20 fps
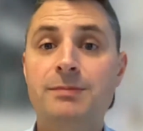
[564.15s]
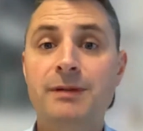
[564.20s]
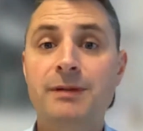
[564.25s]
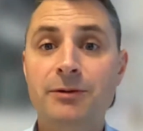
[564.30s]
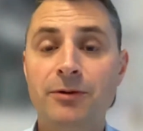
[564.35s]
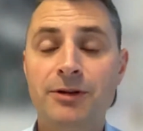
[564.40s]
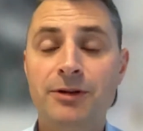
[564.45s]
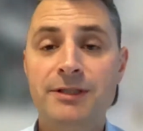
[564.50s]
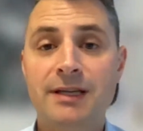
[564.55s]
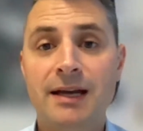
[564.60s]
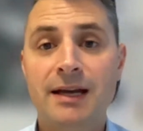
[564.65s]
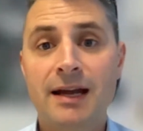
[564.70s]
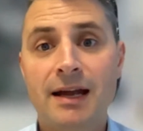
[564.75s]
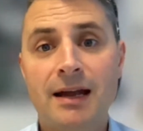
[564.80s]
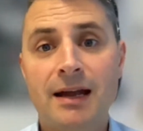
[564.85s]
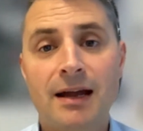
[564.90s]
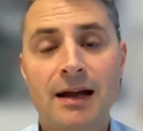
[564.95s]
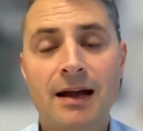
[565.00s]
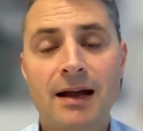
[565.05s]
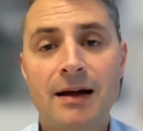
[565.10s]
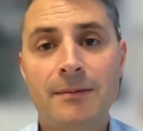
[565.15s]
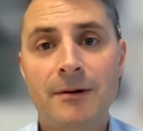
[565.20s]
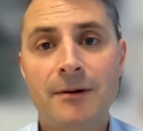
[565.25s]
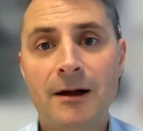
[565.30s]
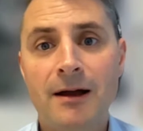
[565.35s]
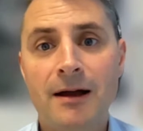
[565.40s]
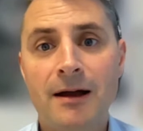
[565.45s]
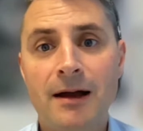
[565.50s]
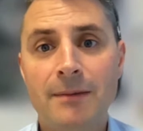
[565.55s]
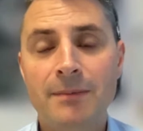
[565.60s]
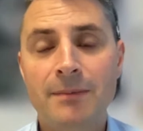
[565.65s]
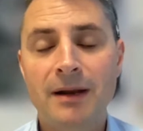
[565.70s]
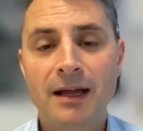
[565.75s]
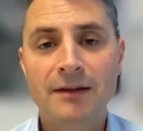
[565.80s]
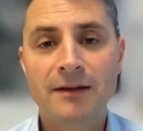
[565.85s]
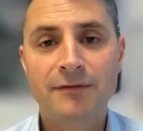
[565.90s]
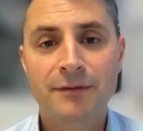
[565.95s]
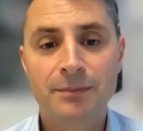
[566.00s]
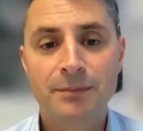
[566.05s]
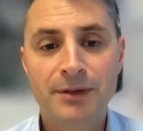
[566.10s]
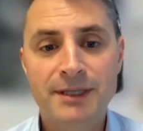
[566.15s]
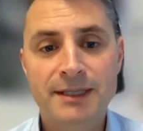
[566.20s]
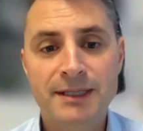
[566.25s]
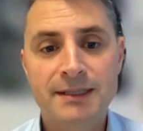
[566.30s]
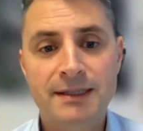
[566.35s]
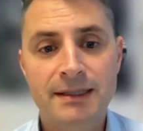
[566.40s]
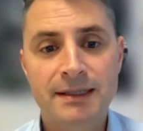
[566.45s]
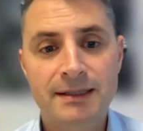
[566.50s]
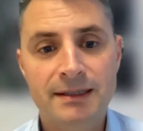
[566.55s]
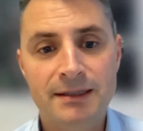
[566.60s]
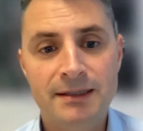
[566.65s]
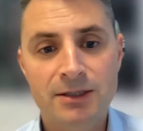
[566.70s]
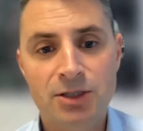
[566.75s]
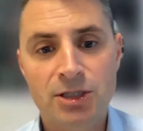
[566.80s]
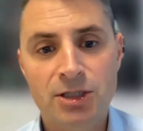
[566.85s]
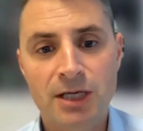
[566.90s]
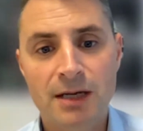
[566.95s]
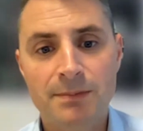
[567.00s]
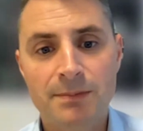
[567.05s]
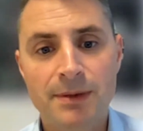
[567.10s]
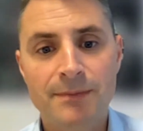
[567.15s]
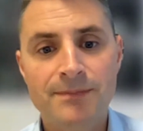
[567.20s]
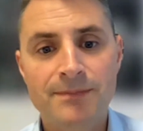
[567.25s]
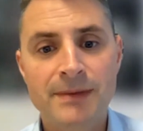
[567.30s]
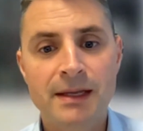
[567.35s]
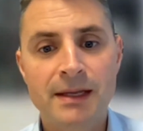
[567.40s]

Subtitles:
possibly want to apply for British citizenship.